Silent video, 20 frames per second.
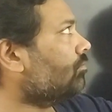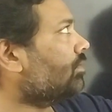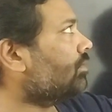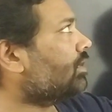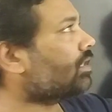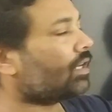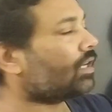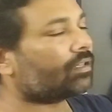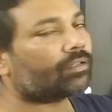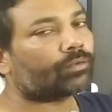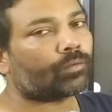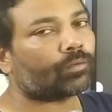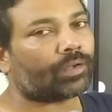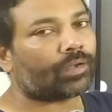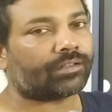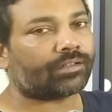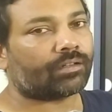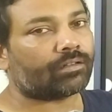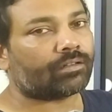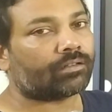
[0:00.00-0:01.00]
These are the
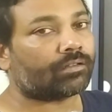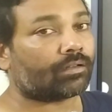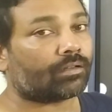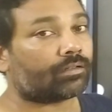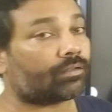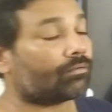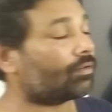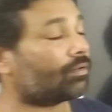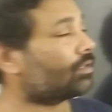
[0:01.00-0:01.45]
questions just to